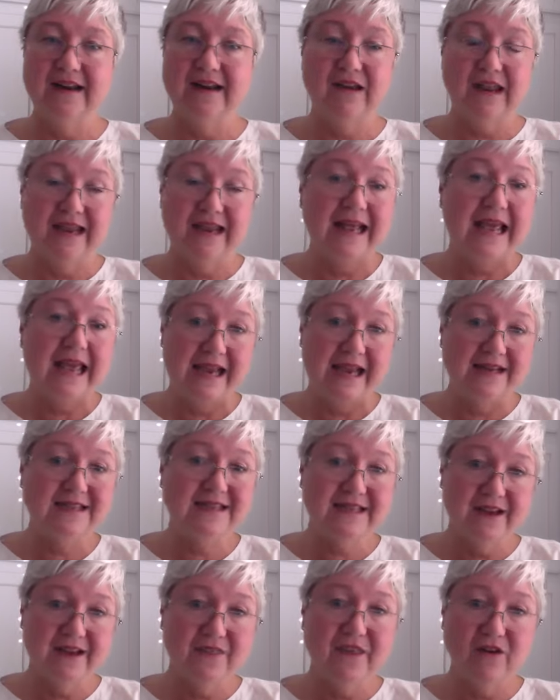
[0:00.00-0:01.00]

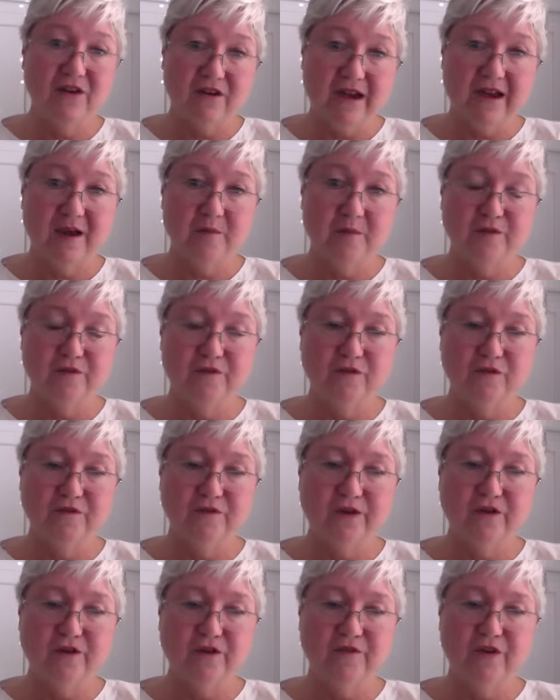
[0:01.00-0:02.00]
enhancing their comfort
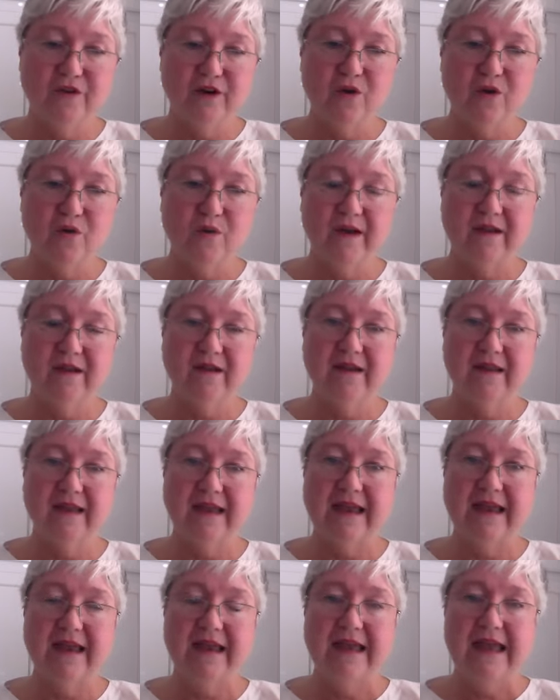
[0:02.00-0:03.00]
very, very
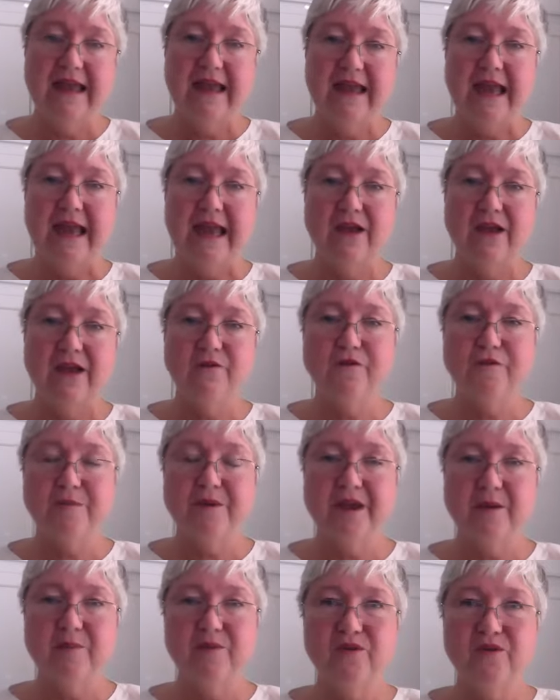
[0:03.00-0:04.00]
quickly. And for
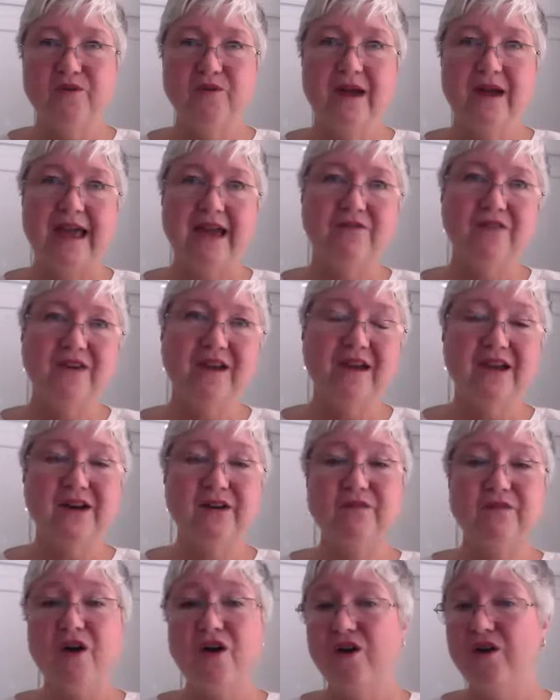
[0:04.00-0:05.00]
people who have kind
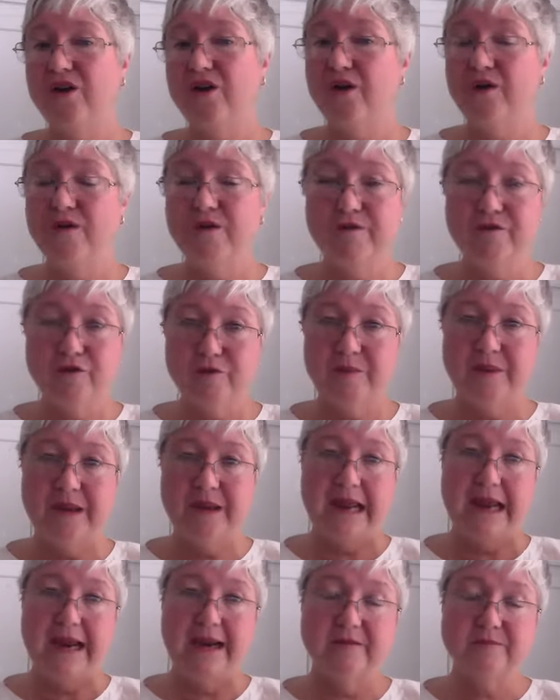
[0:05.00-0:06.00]
of all over
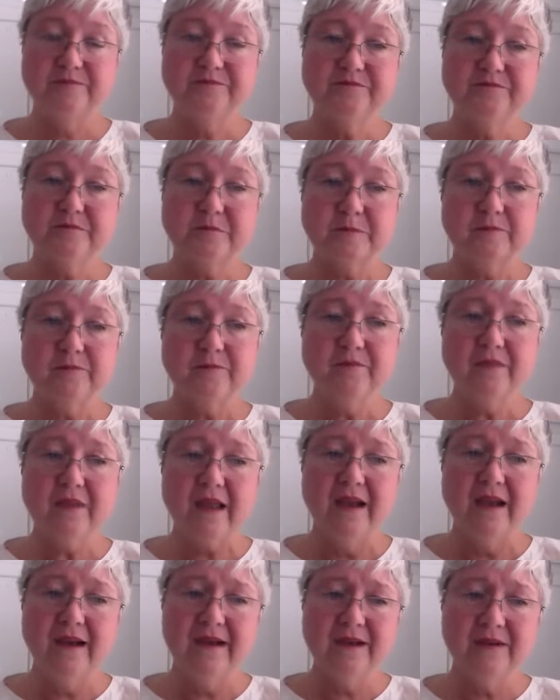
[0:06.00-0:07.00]
pain,
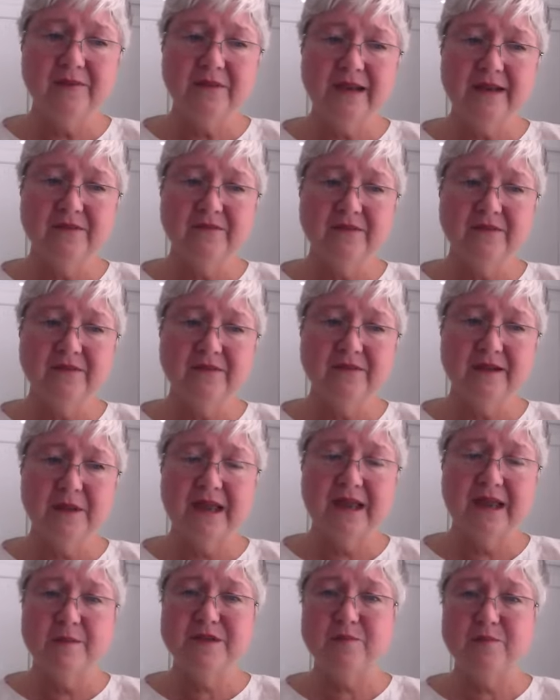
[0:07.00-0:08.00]
it
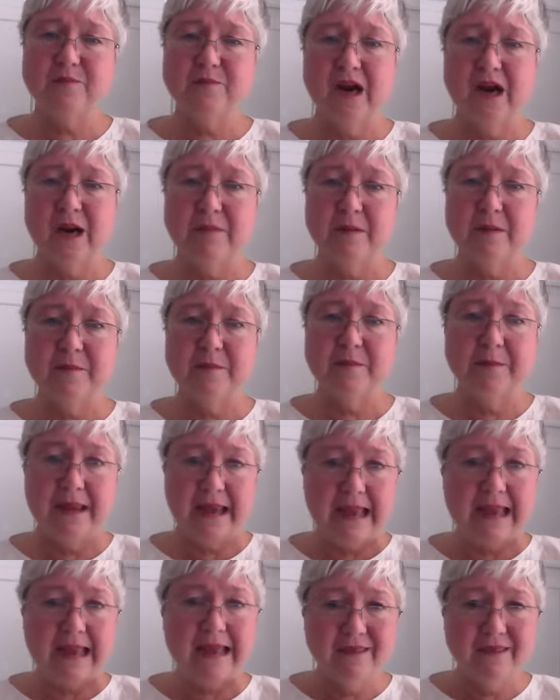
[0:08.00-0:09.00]
becomes a problem to
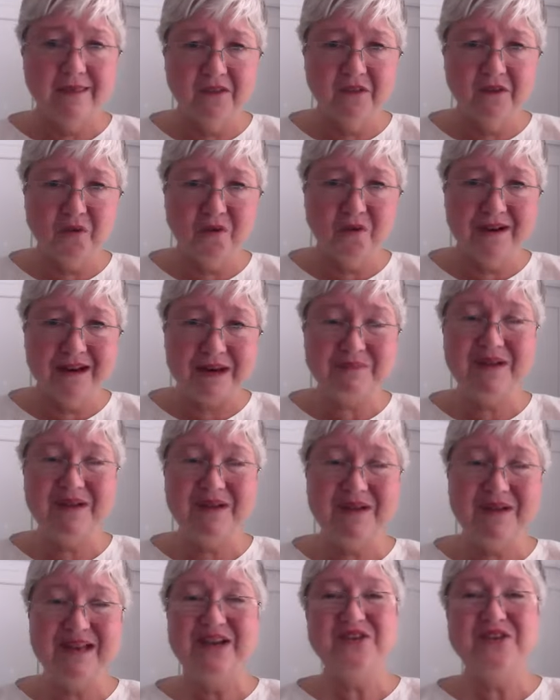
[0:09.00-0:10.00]
bathe in the
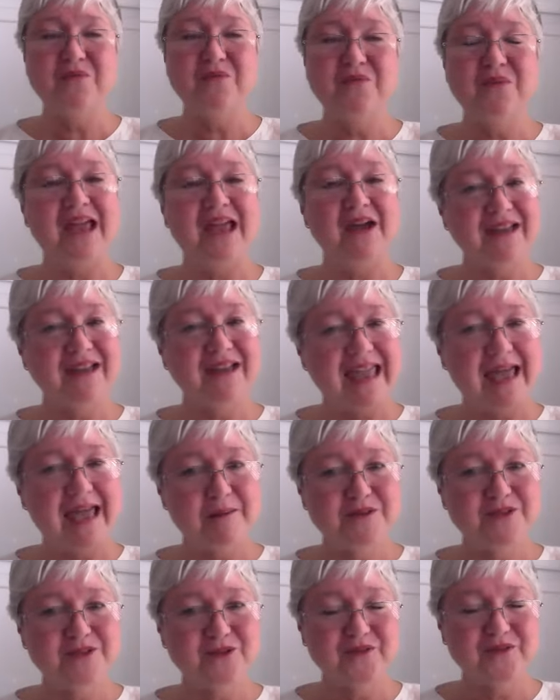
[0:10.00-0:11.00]
cream. So we have a
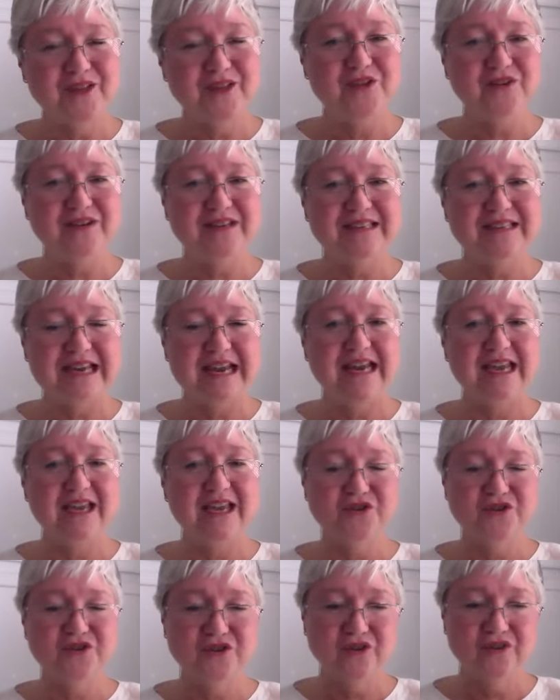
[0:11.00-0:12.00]
capsule that you can
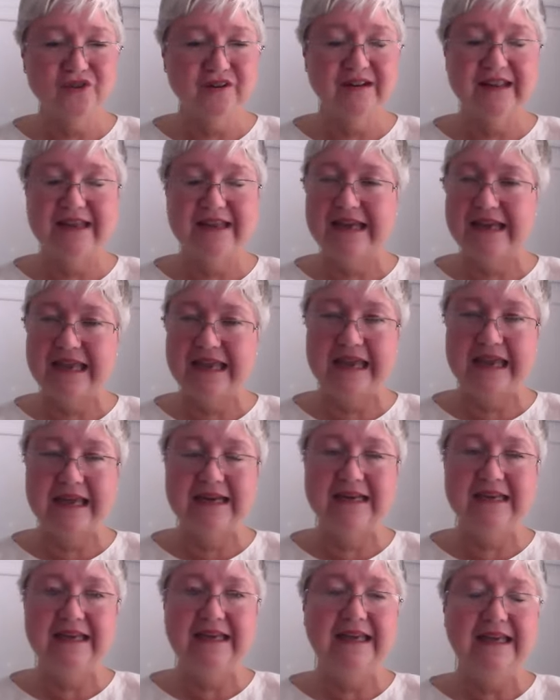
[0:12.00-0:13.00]
take internally.
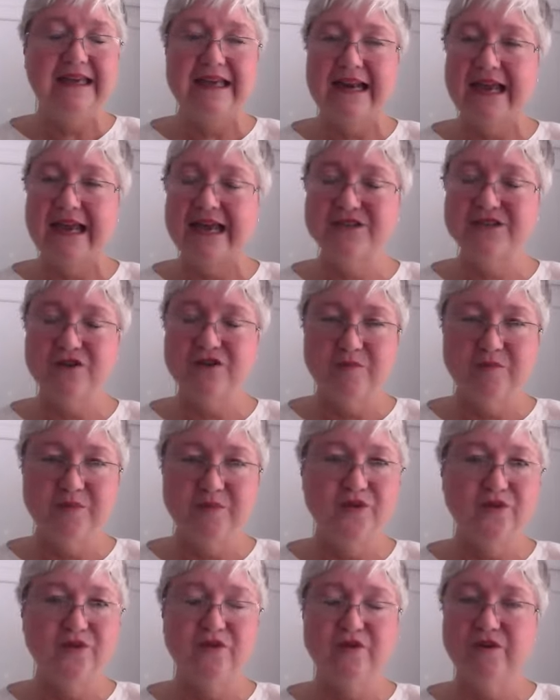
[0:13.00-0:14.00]
Again, it has our
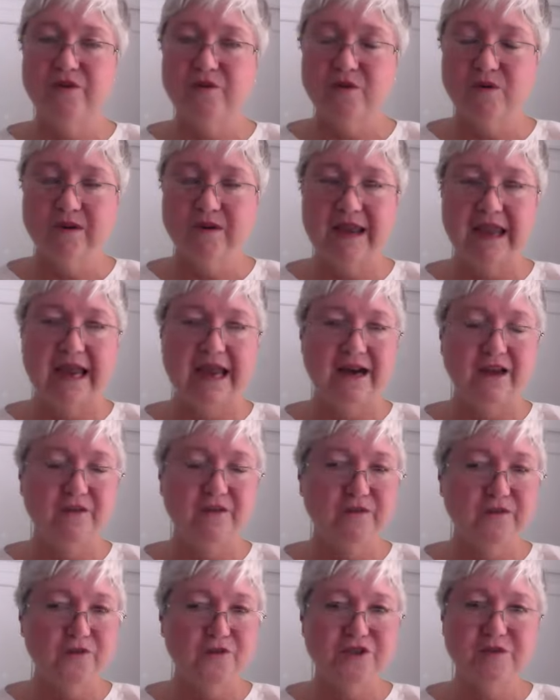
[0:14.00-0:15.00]
pure organic
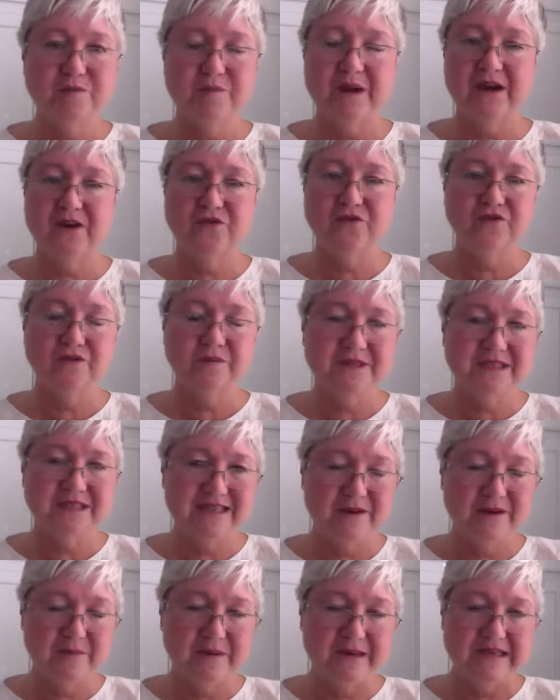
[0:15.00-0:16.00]
full spectrum
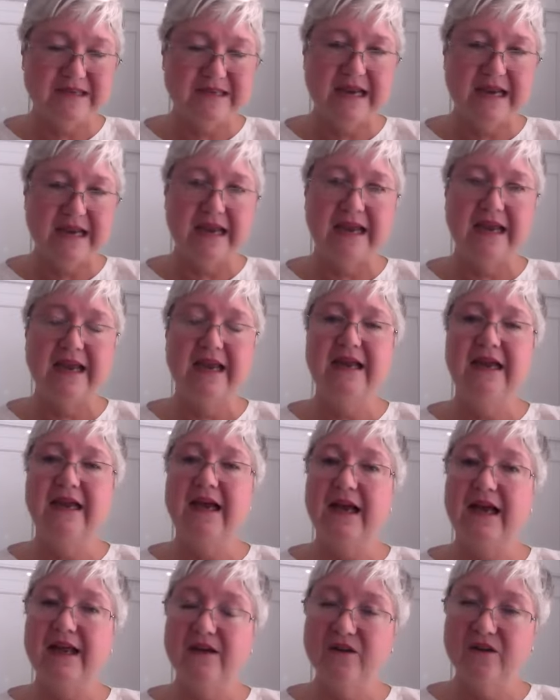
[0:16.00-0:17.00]
CBD
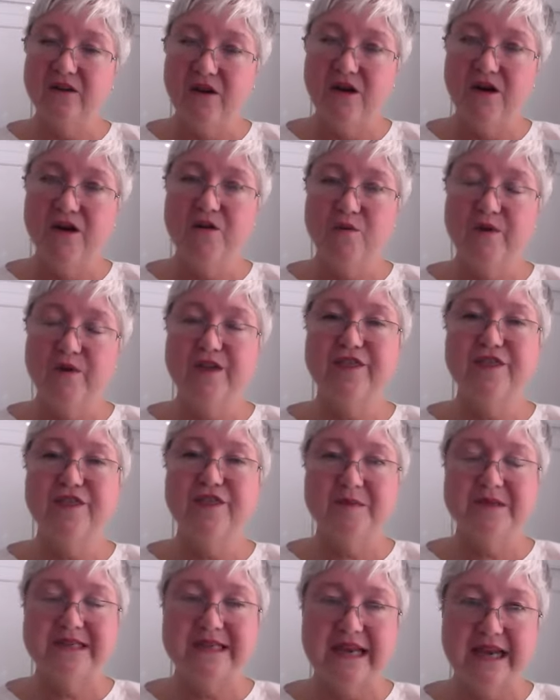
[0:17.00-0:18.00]
along with the
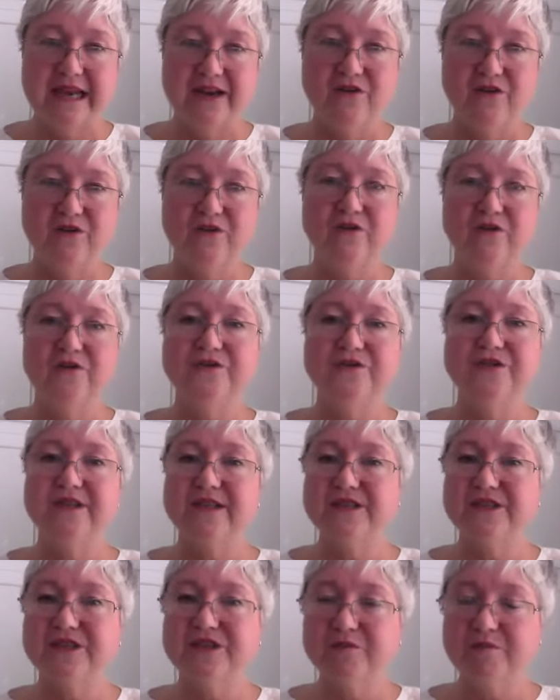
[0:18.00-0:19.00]
botanicals
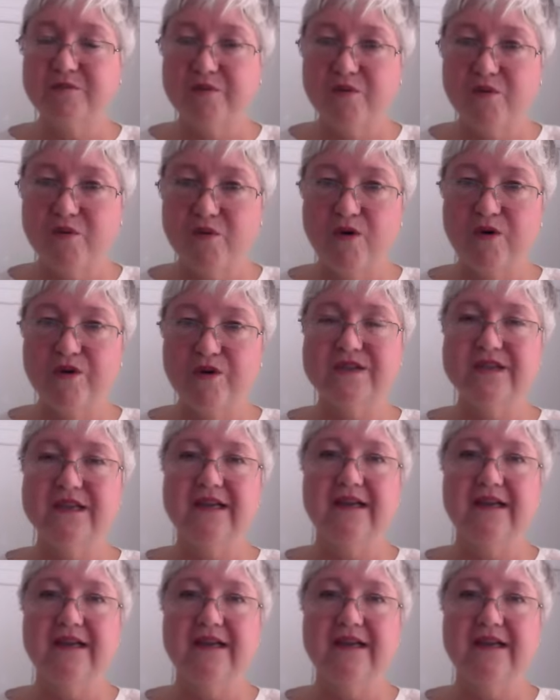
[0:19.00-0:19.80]
that support